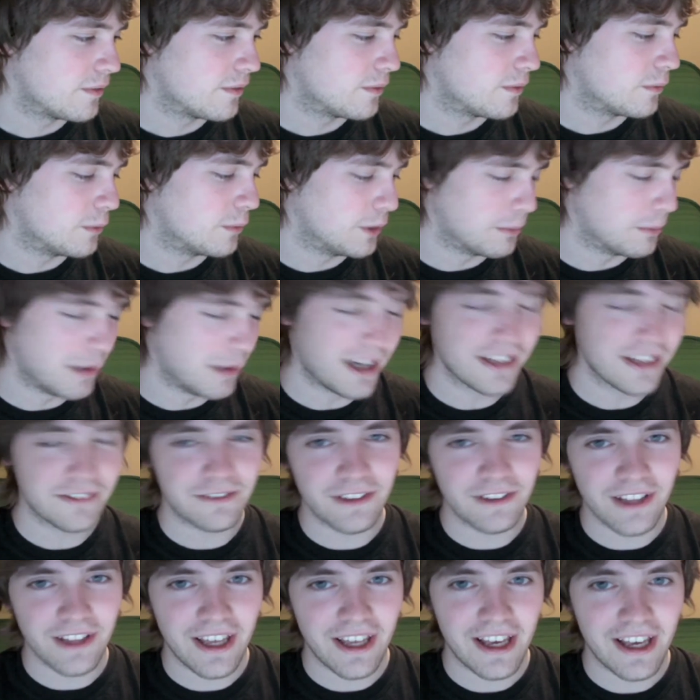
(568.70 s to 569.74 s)
we bought it
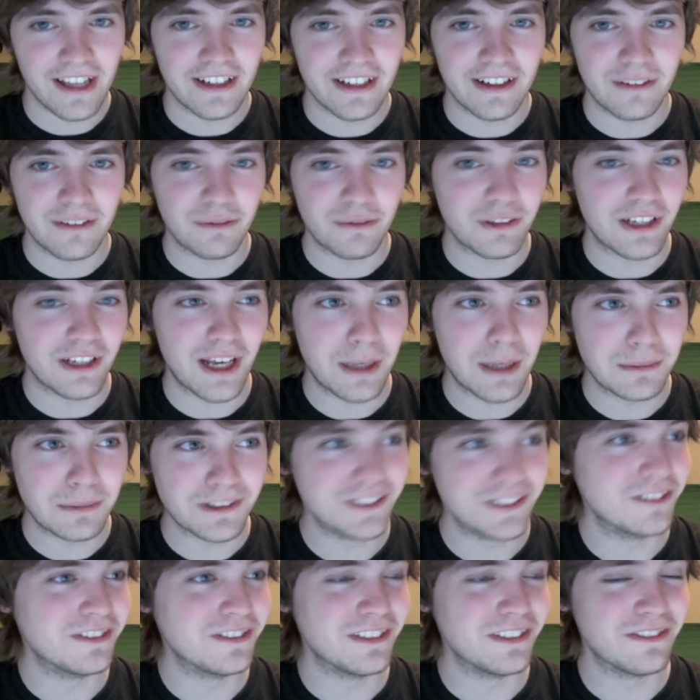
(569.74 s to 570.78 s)
for that, and we
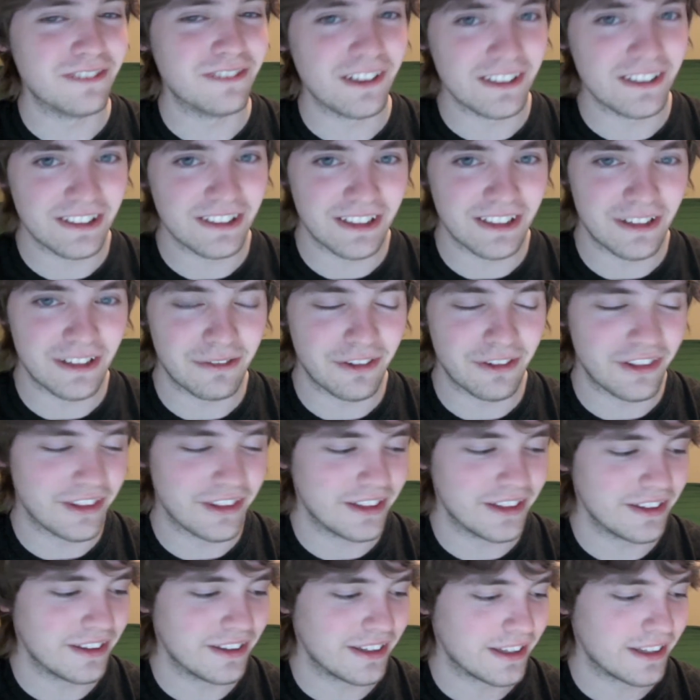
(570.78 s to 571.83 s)
absolutely fell in love with
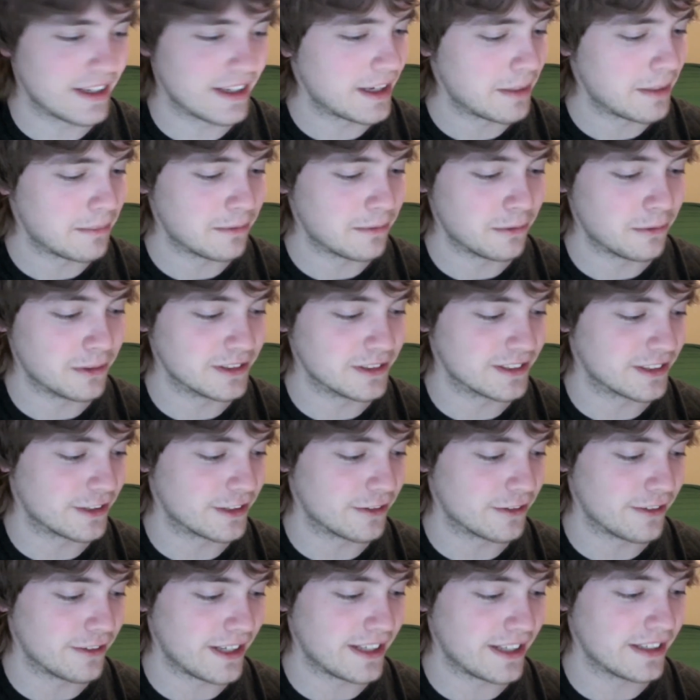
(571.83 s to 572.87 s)
it. The game was
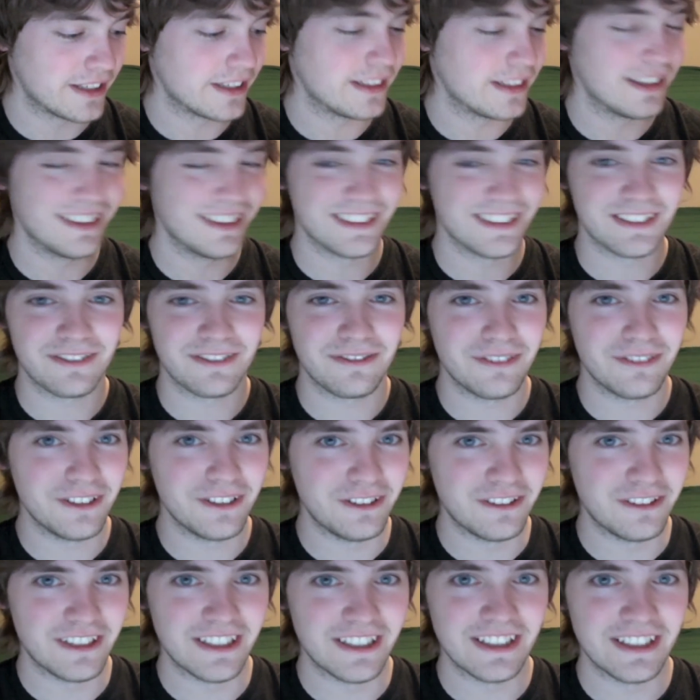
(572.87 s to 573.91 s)
great. It's
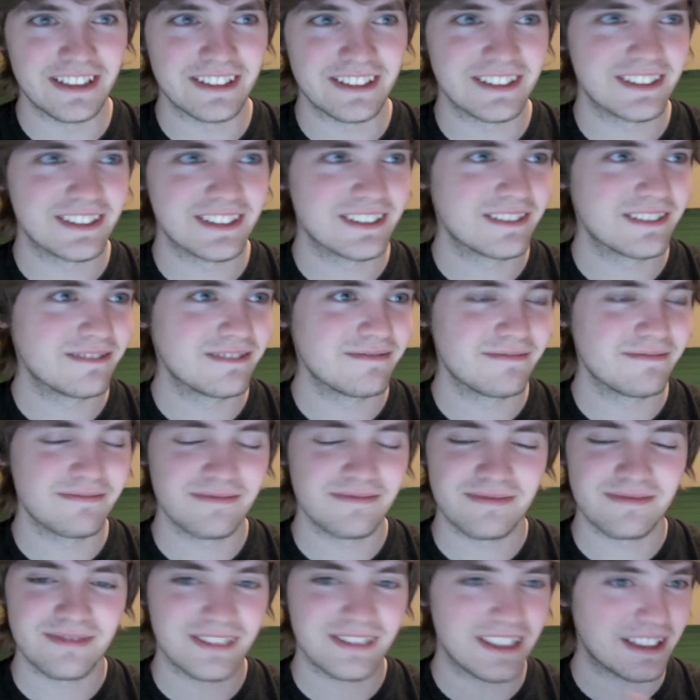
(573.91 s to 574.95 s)
fluid, it's
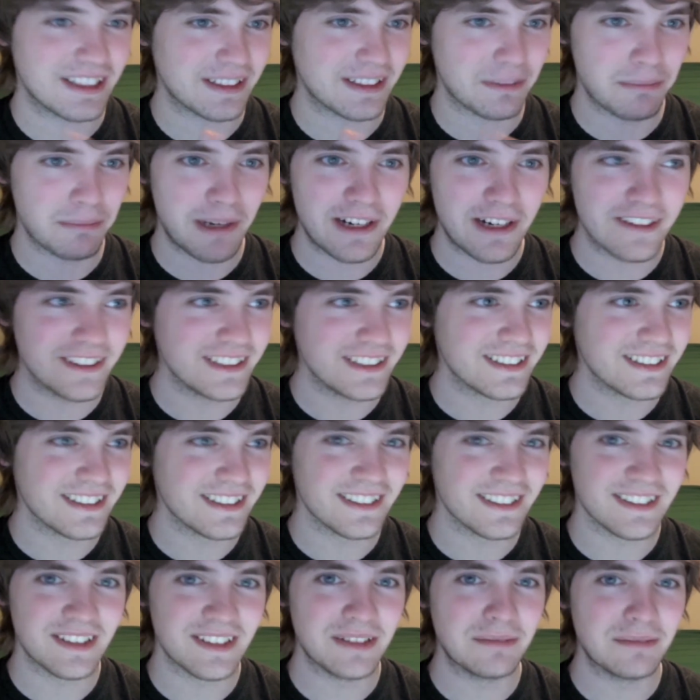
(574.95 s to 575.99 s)
got the parry
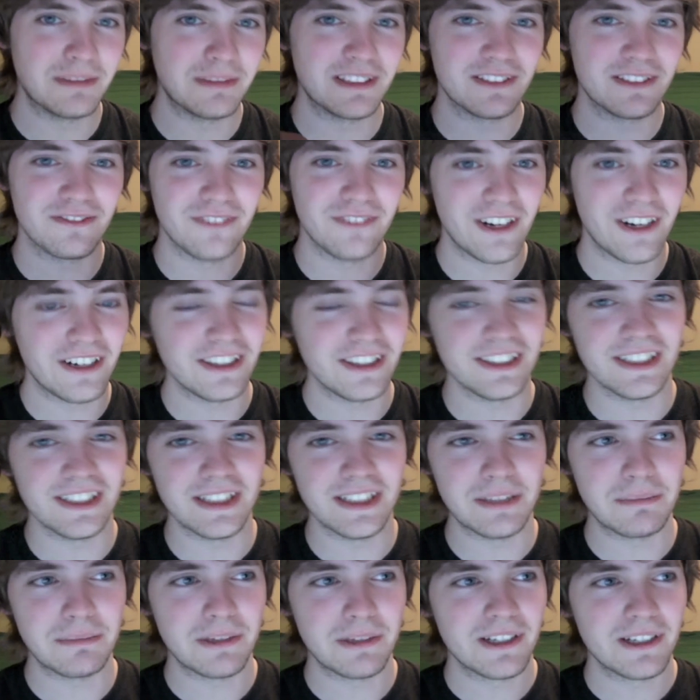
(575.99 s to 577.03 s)
system, it's very
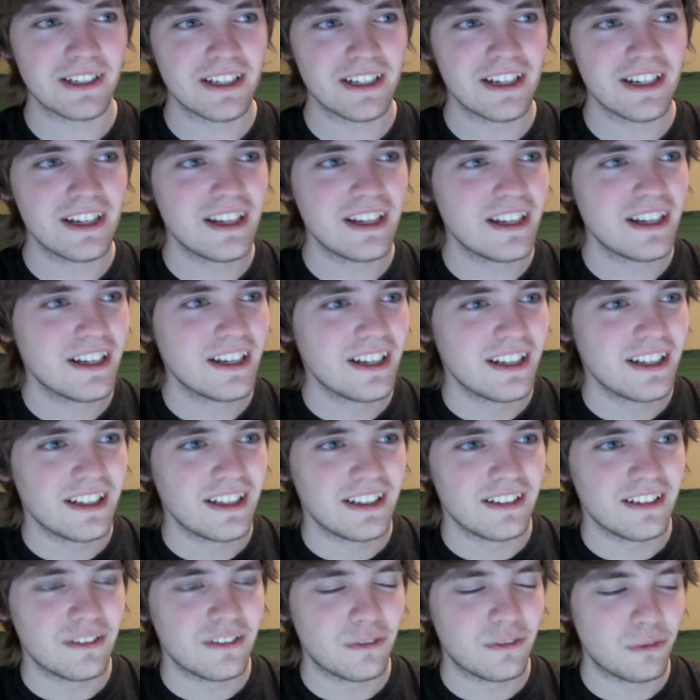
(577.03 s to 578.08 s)
deep.
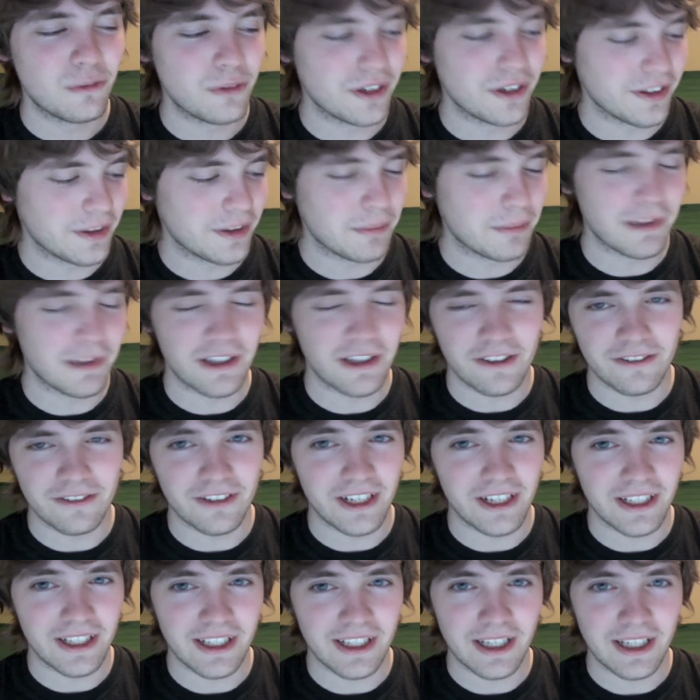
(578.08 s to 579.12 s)
One of the better
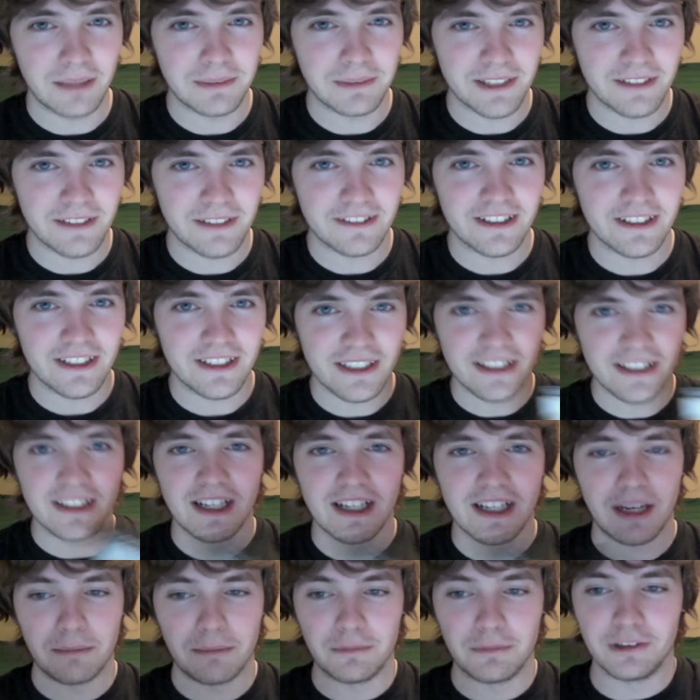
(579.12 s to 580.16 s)
fighting games out there.
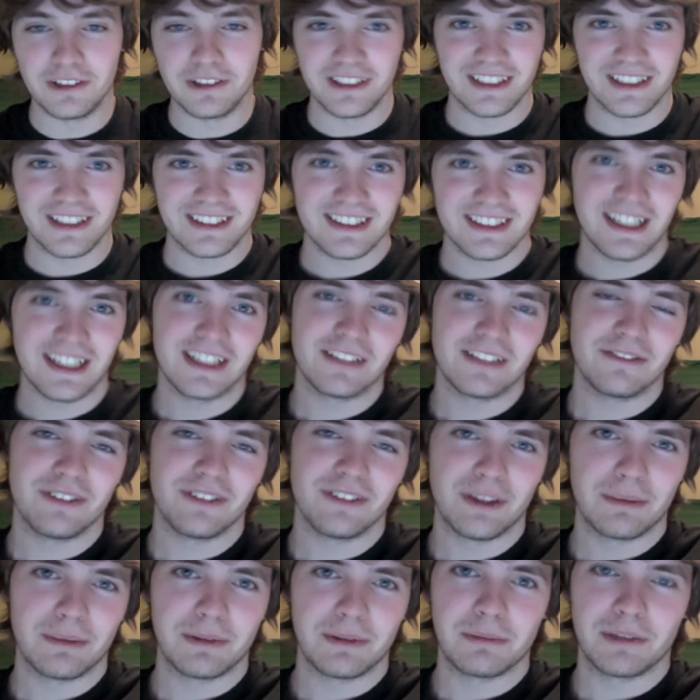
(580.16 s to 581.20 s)
I'm really excited for
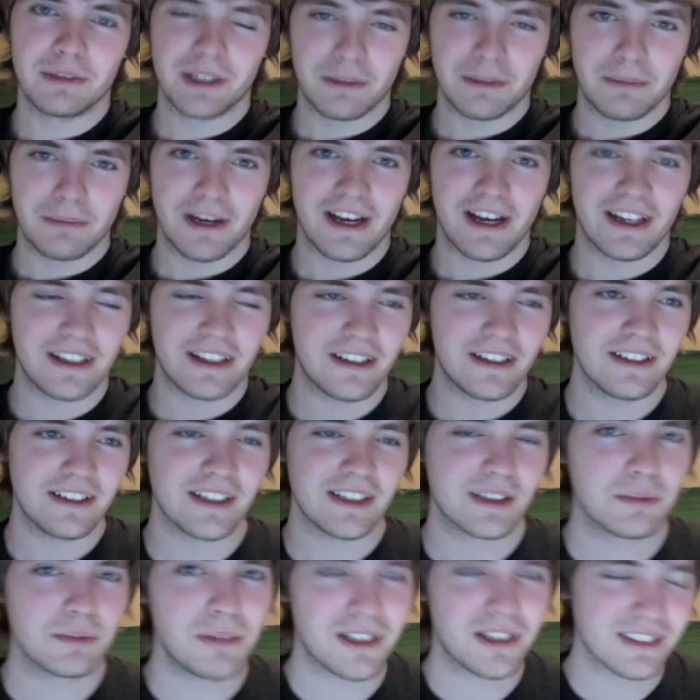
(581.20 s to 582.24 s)
them to bring it back on
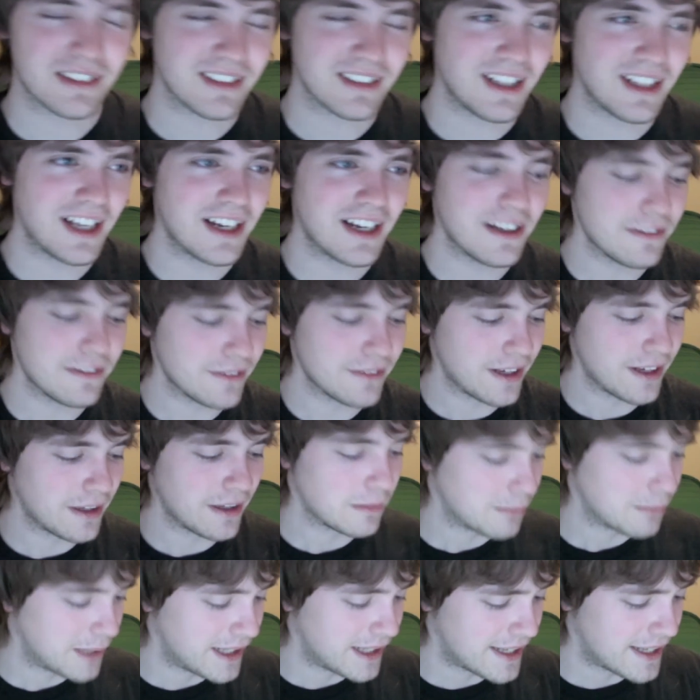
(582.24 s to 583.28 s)
Xbox Live
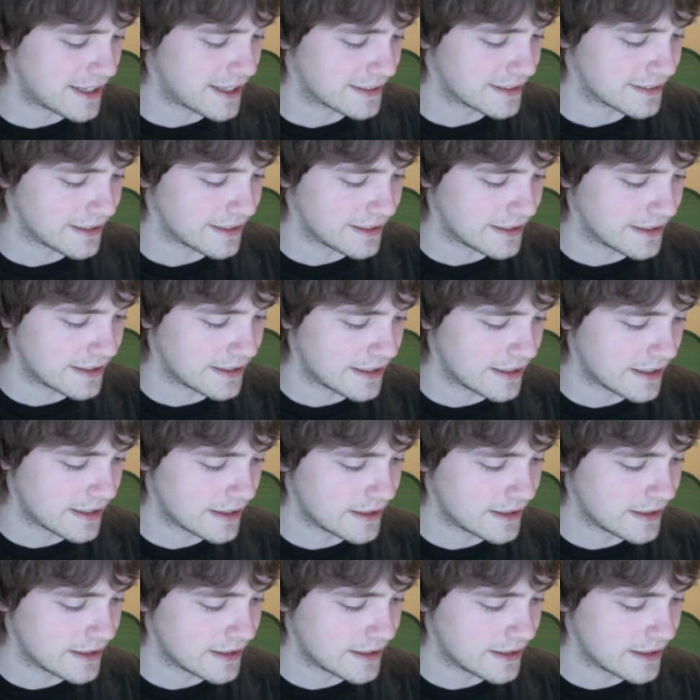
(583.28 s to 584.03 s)
and PSN.